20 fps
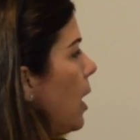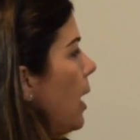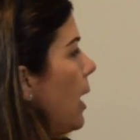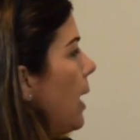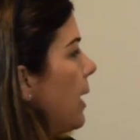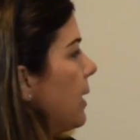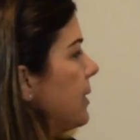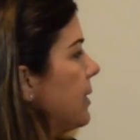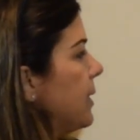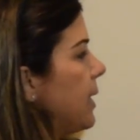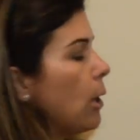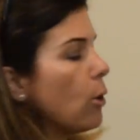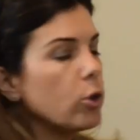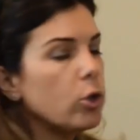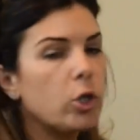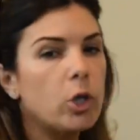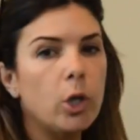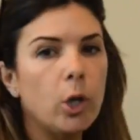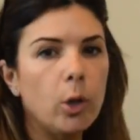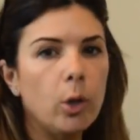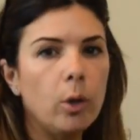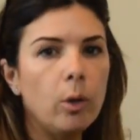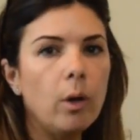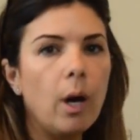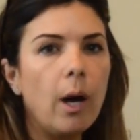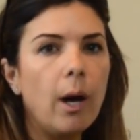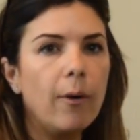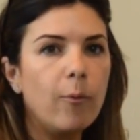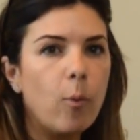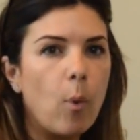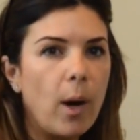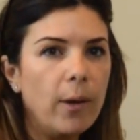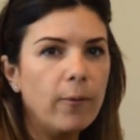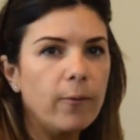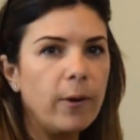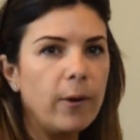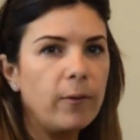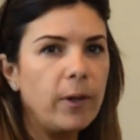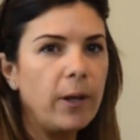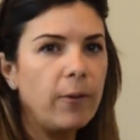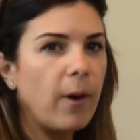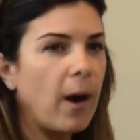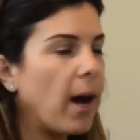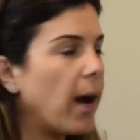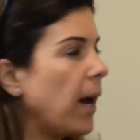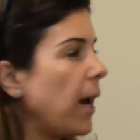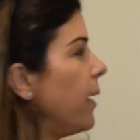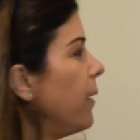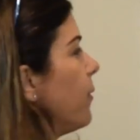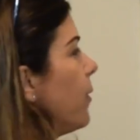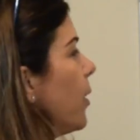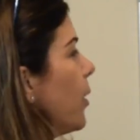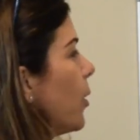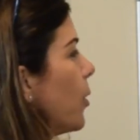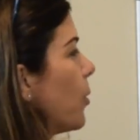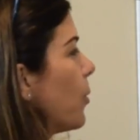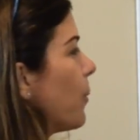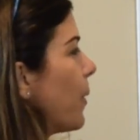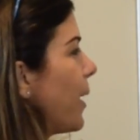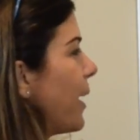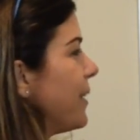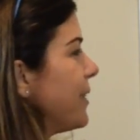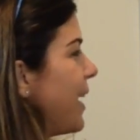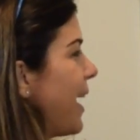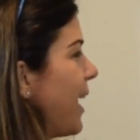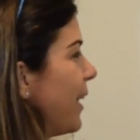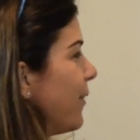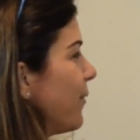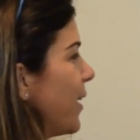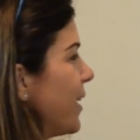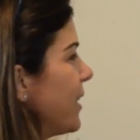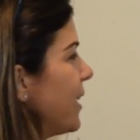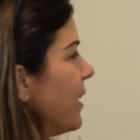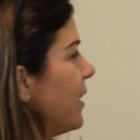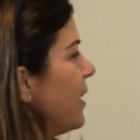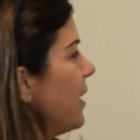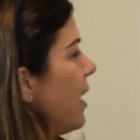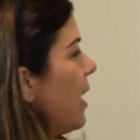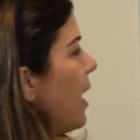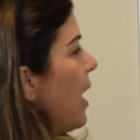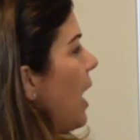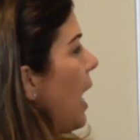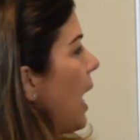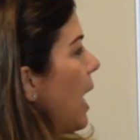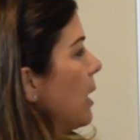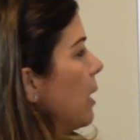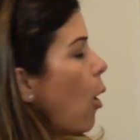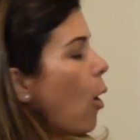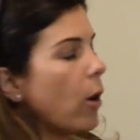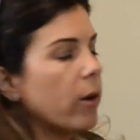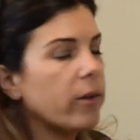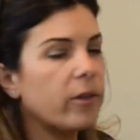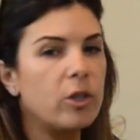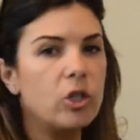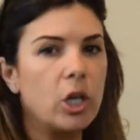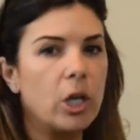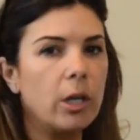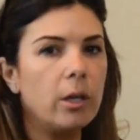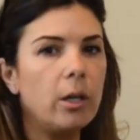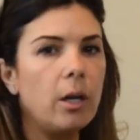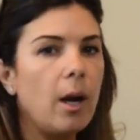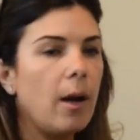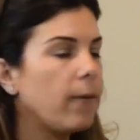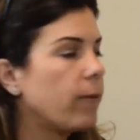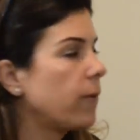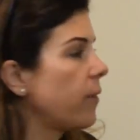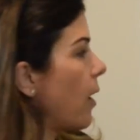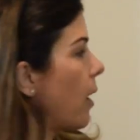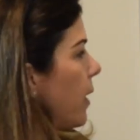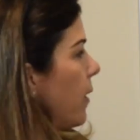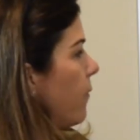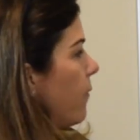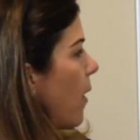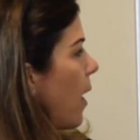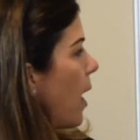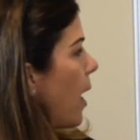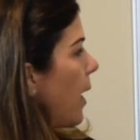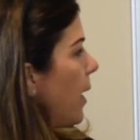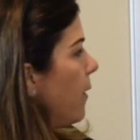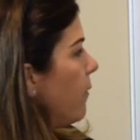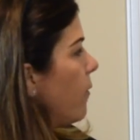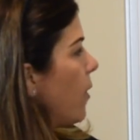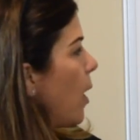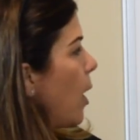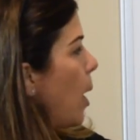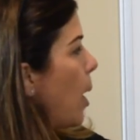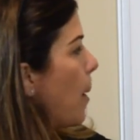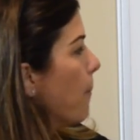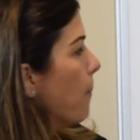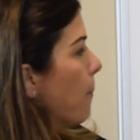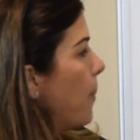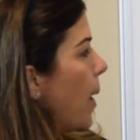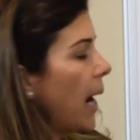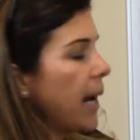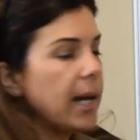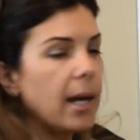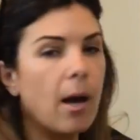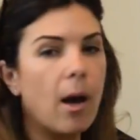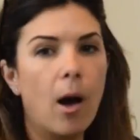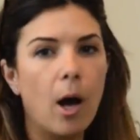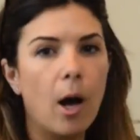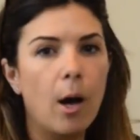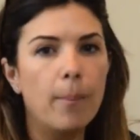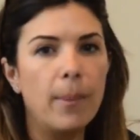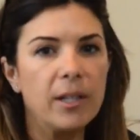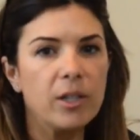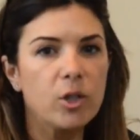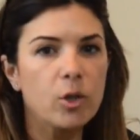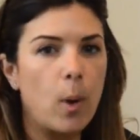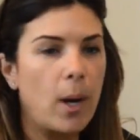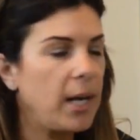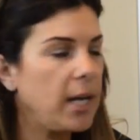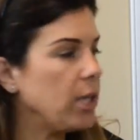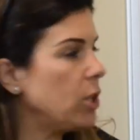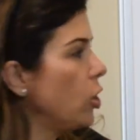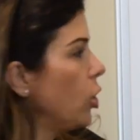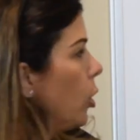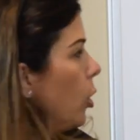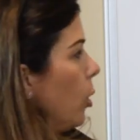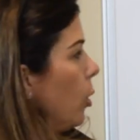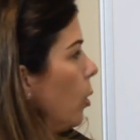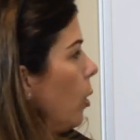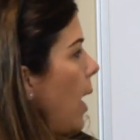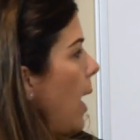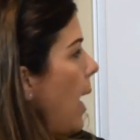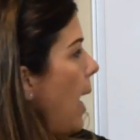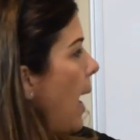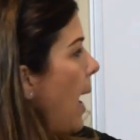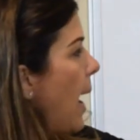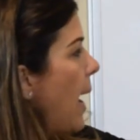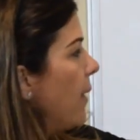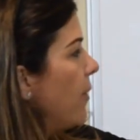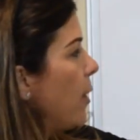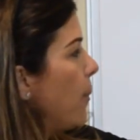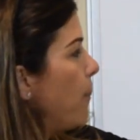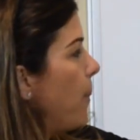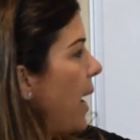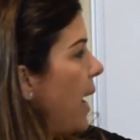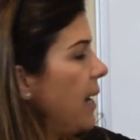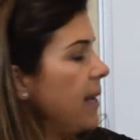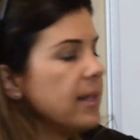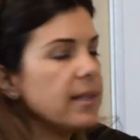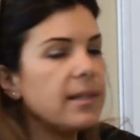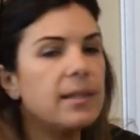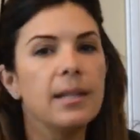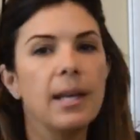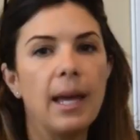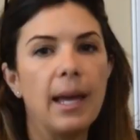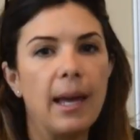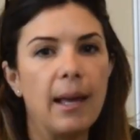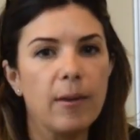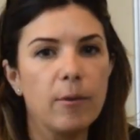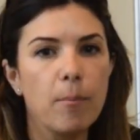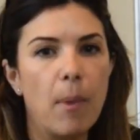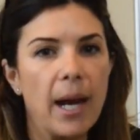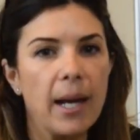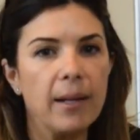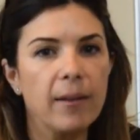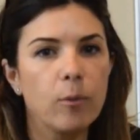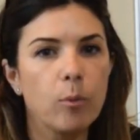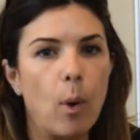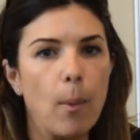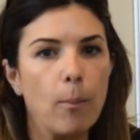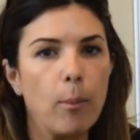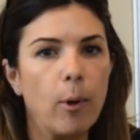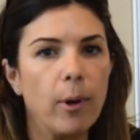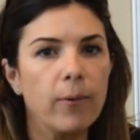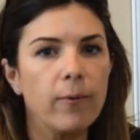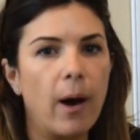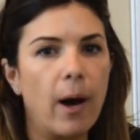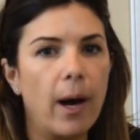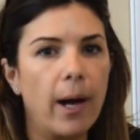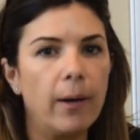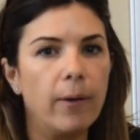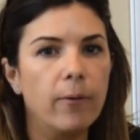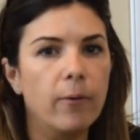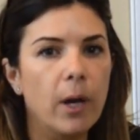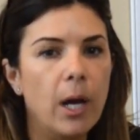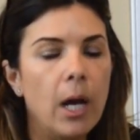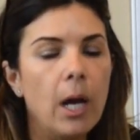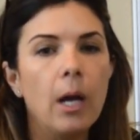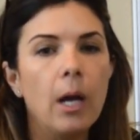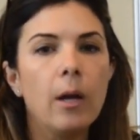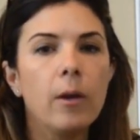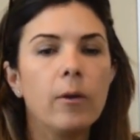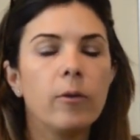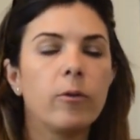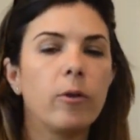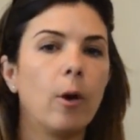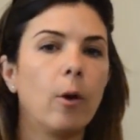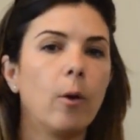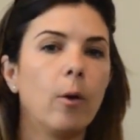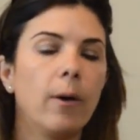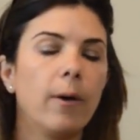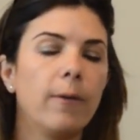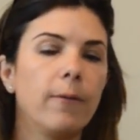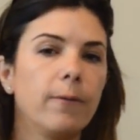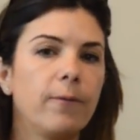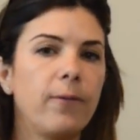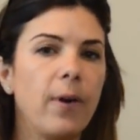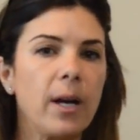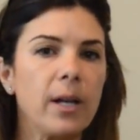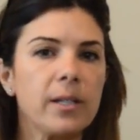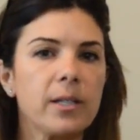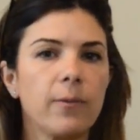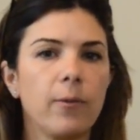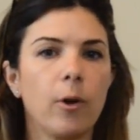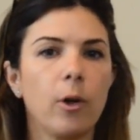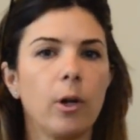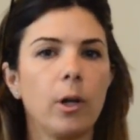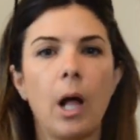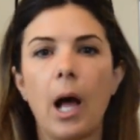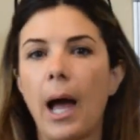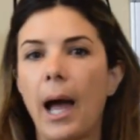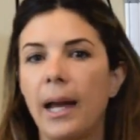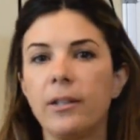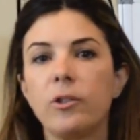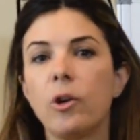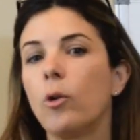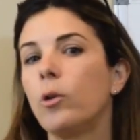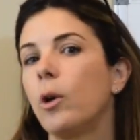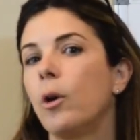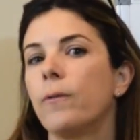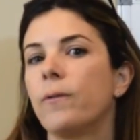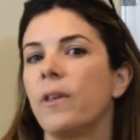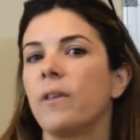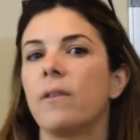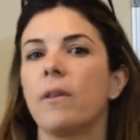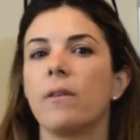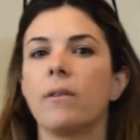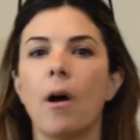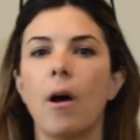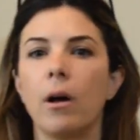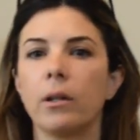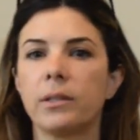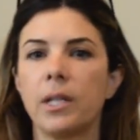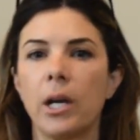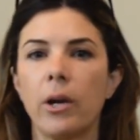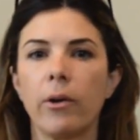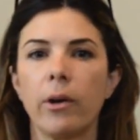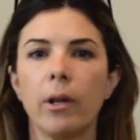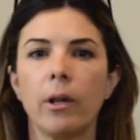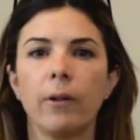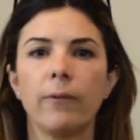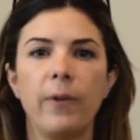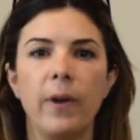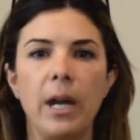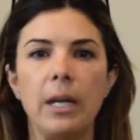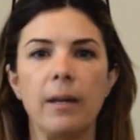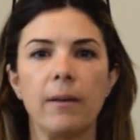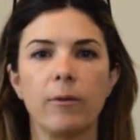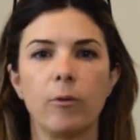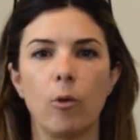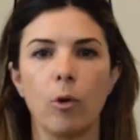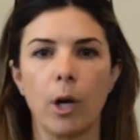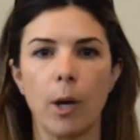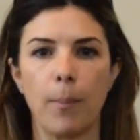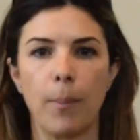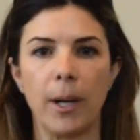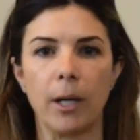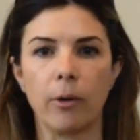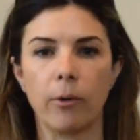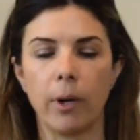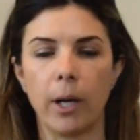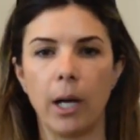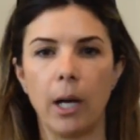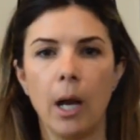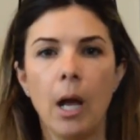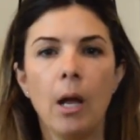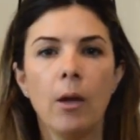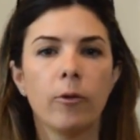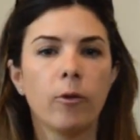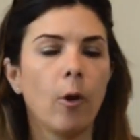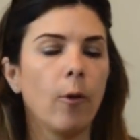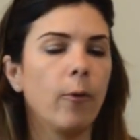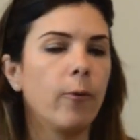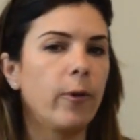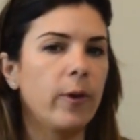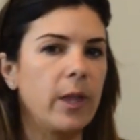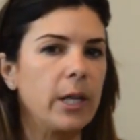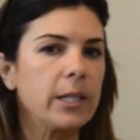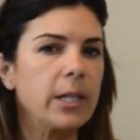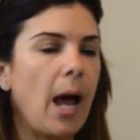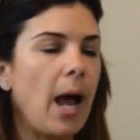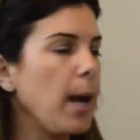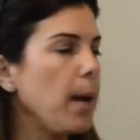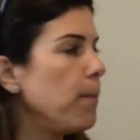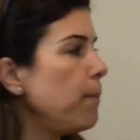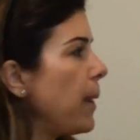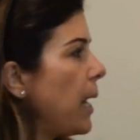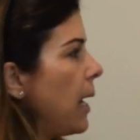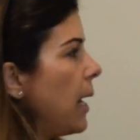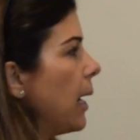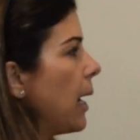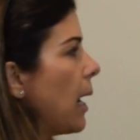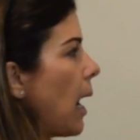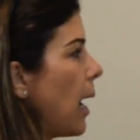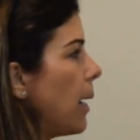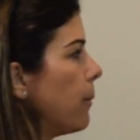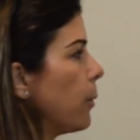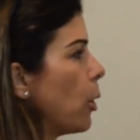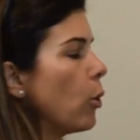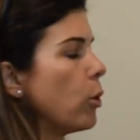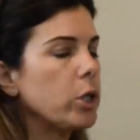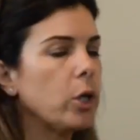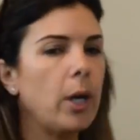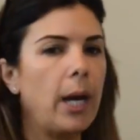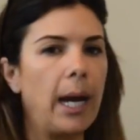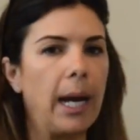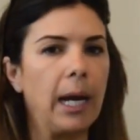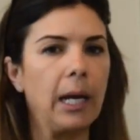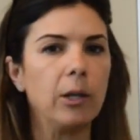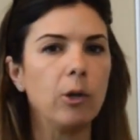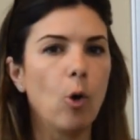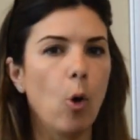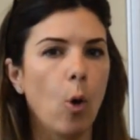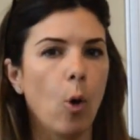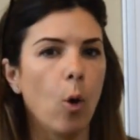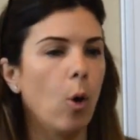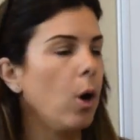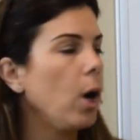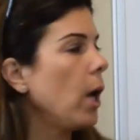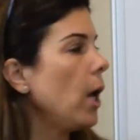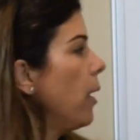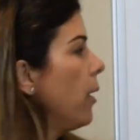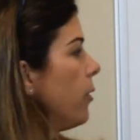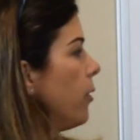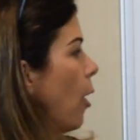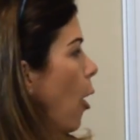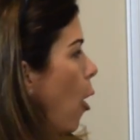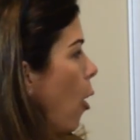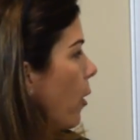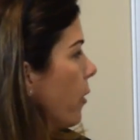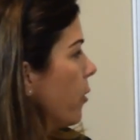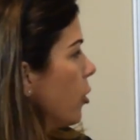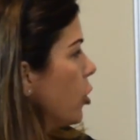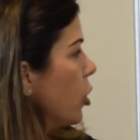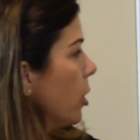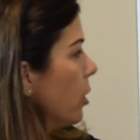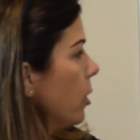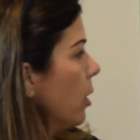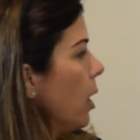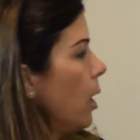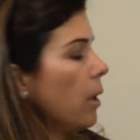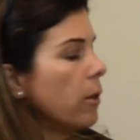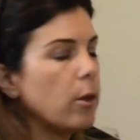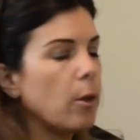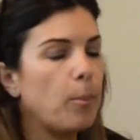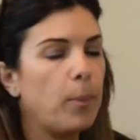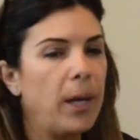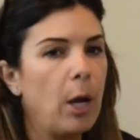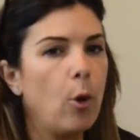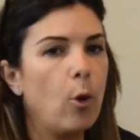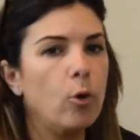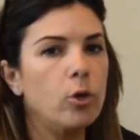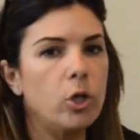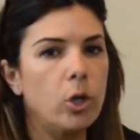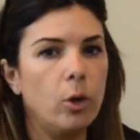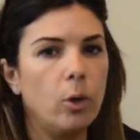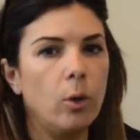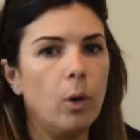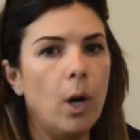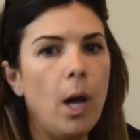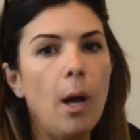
a CO2 of 155, crazy elevated, an oxygen of 35, bicarb is 22, and the base is minus 1.5. So first of all, I don't know if this is arterial, venous, or capillary. So for the time being, I'm going to ignore the oxygen, the PO2,